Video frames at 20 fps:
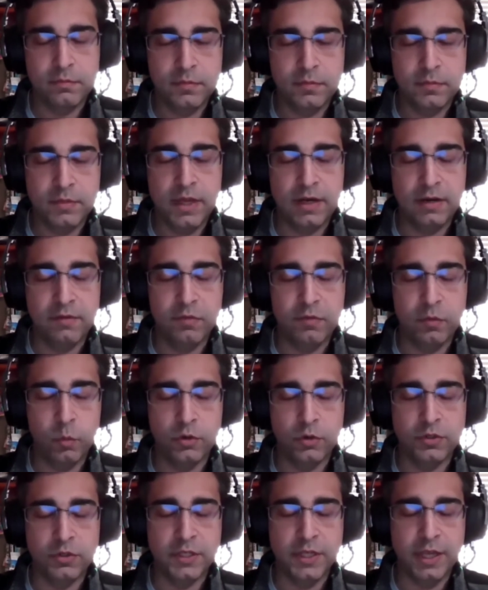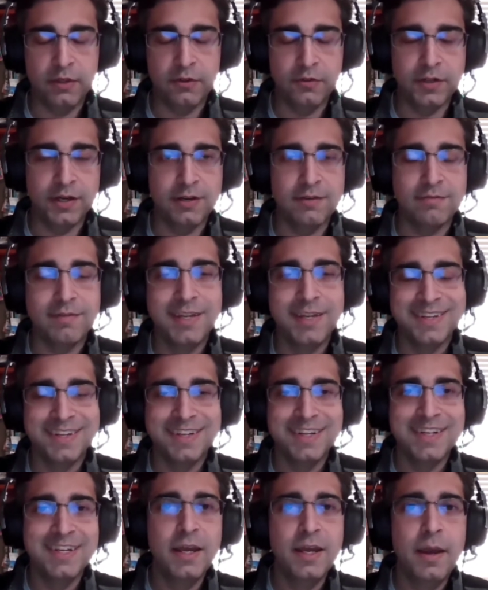A lot of the word together there.
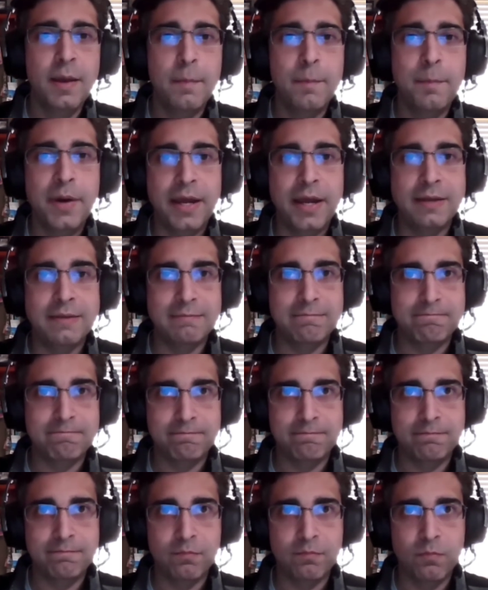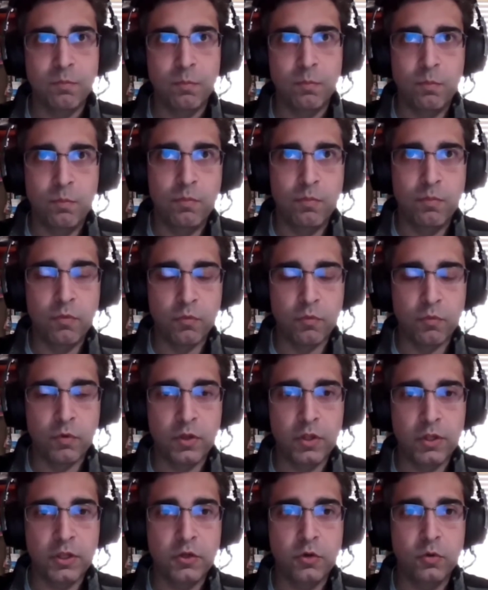But the
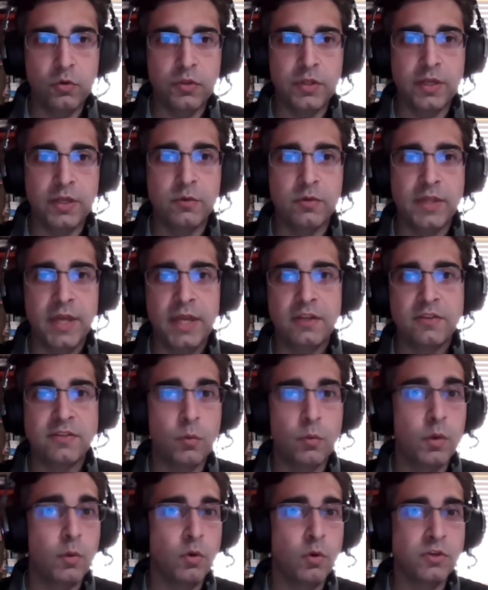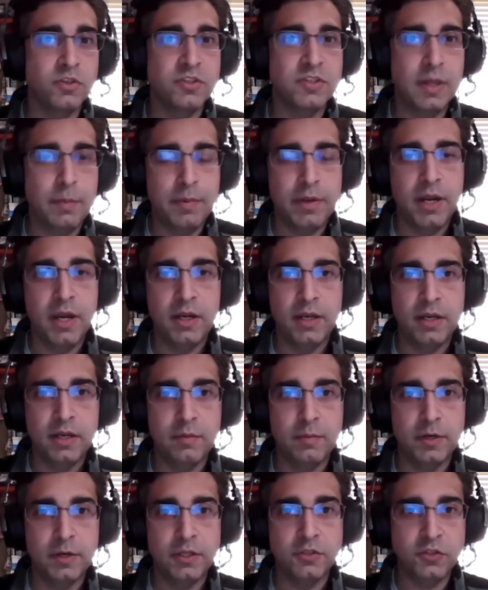really cool thing with that is that we weren't stepping on
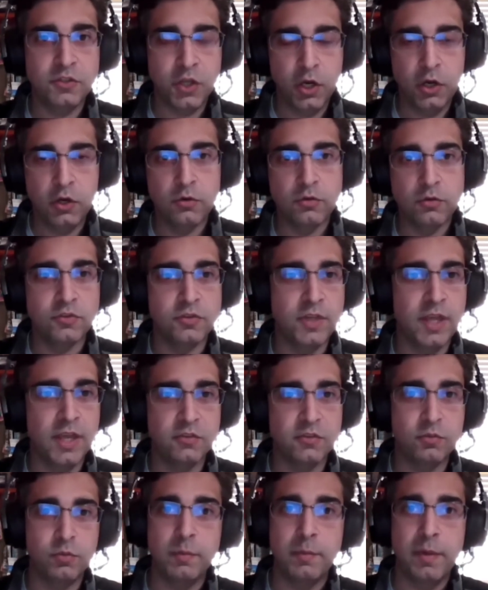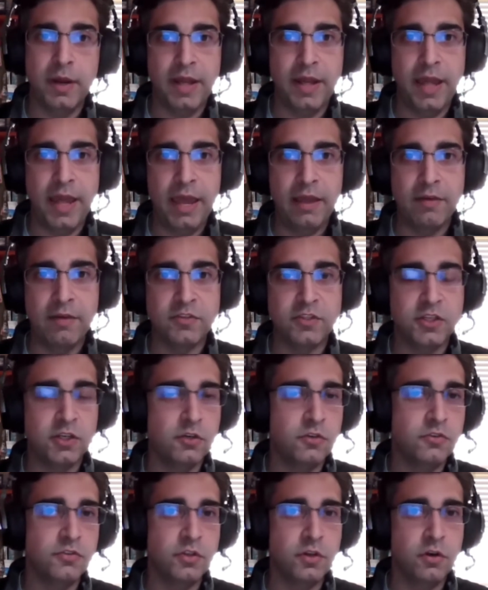anybody's toes. Yes, we might have
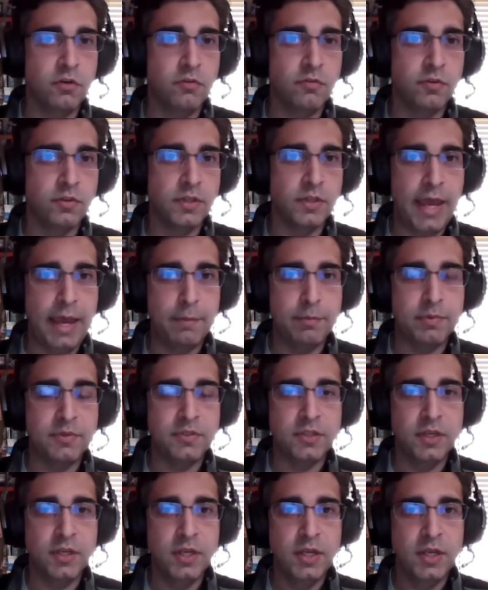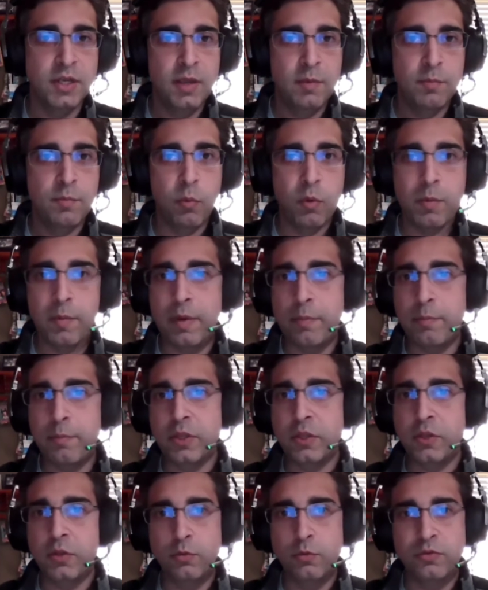skills that overlapped, but we might be
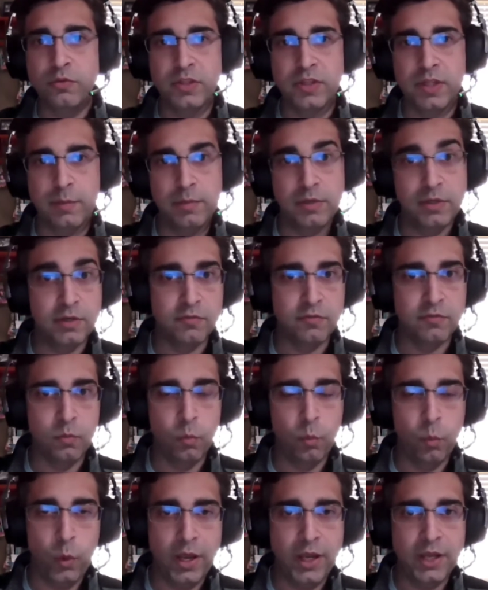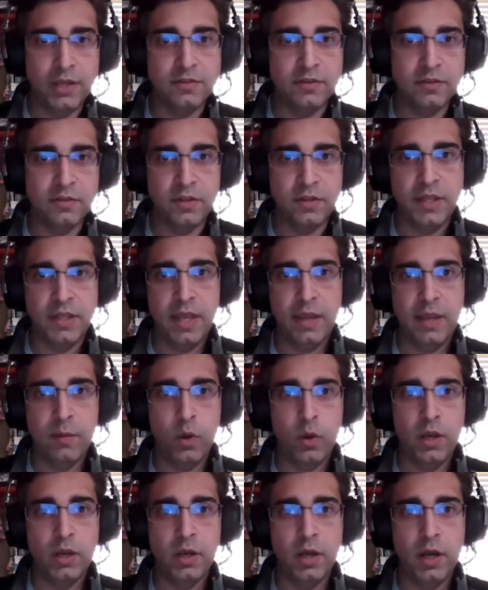using them in different ways as the game
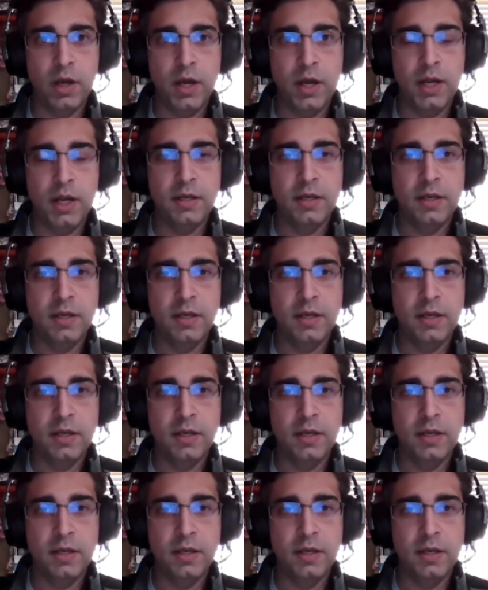went on.